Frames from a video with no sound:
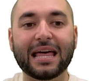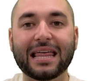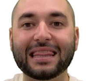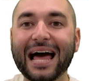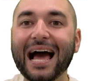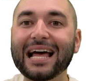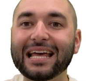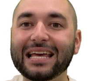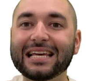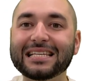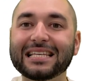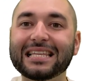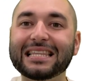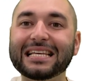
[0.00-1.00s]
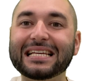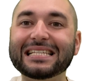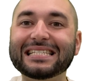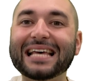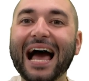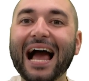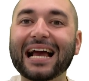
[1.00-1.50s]
that is an
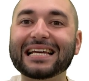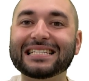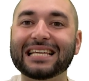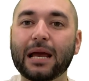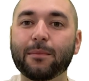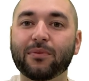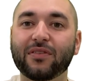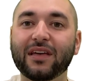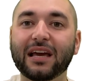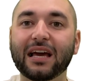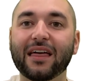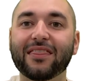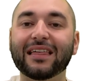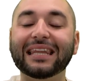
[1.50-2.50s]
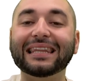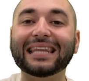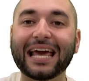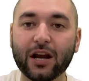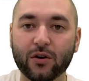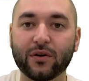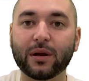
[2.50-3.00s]
exact same thing, the
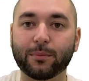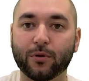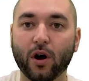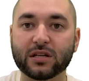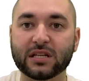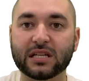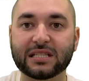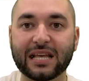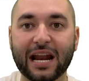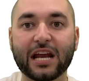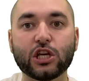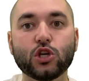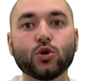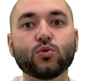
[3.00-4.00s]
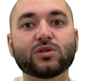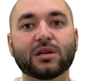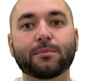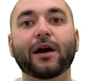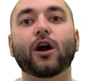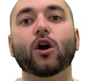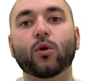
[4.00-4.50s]
layering process that I use in
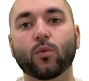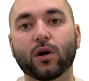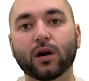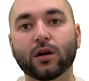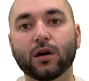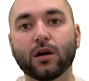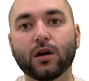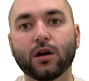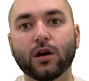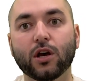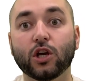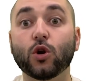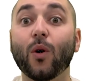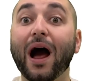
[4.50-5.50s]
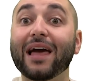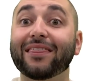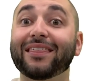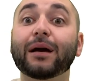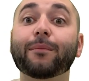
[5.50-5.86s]
my artwork. I think